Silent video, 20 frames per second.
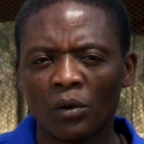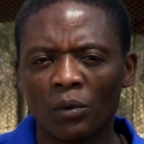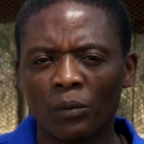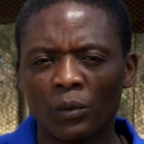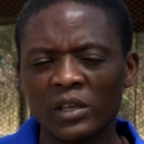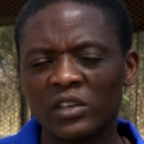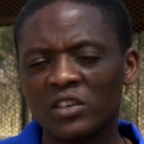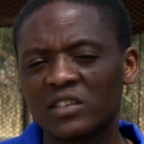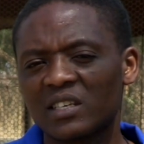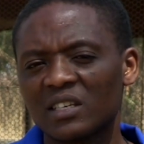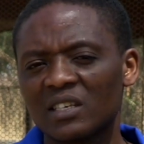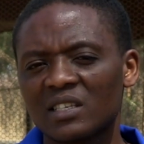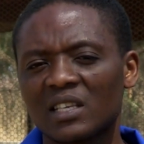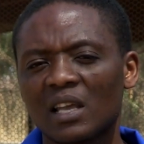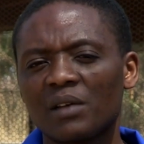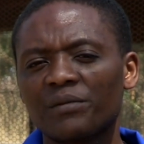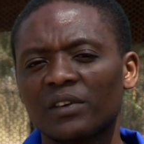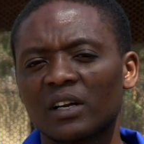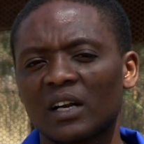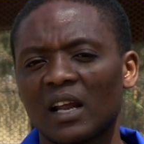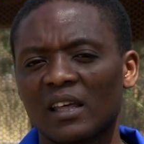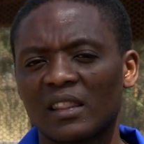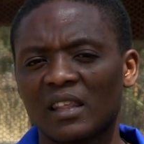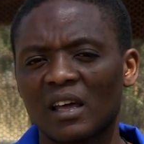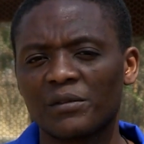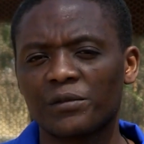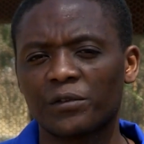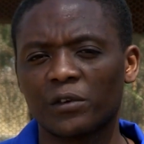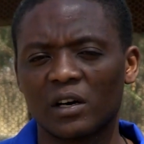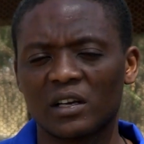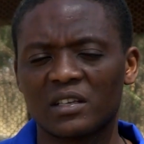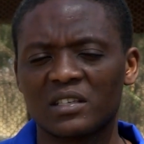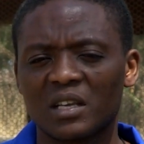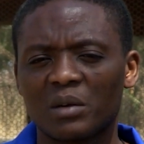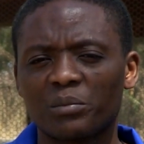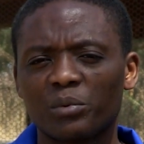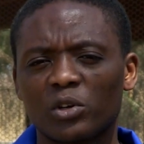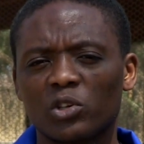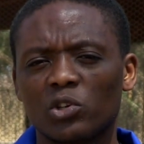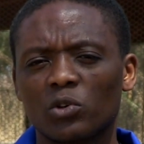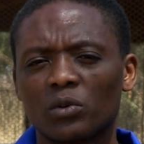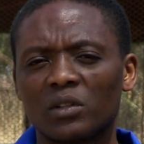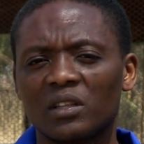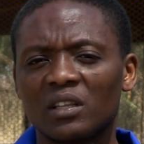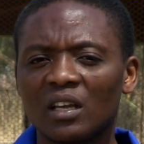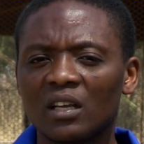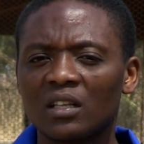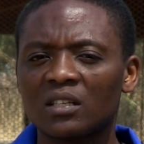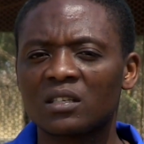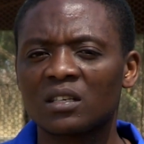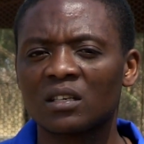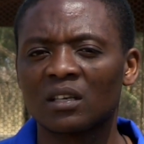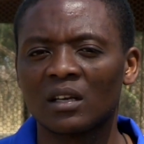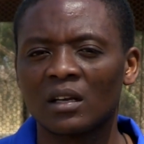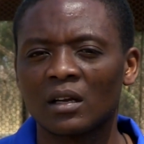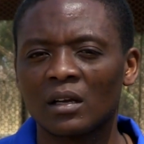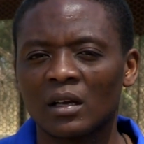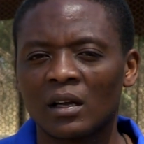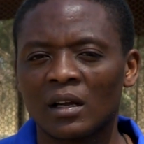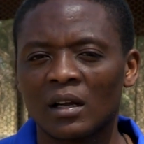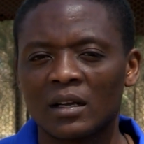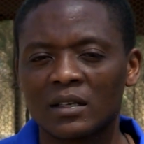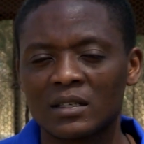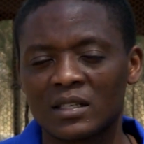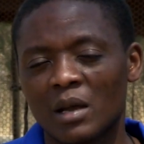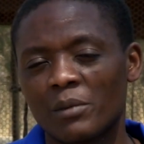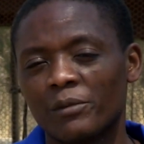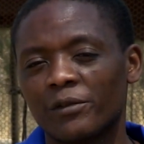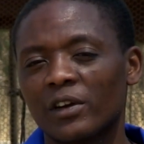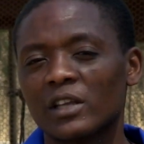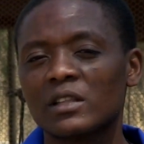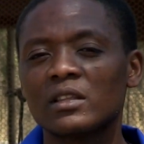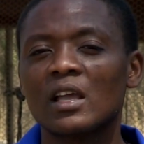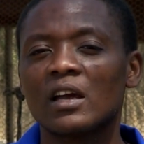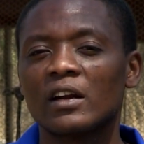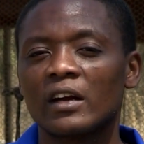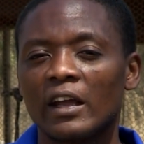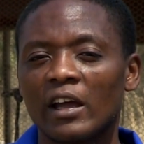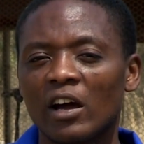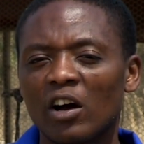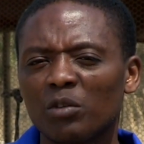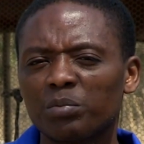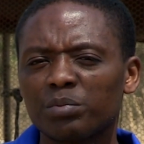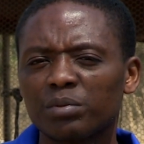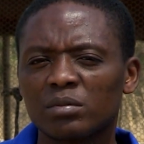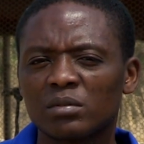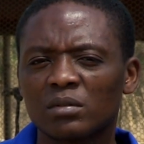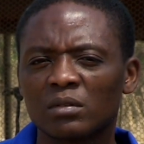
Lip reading: When you see something like that, for example, you would need some veterinary help,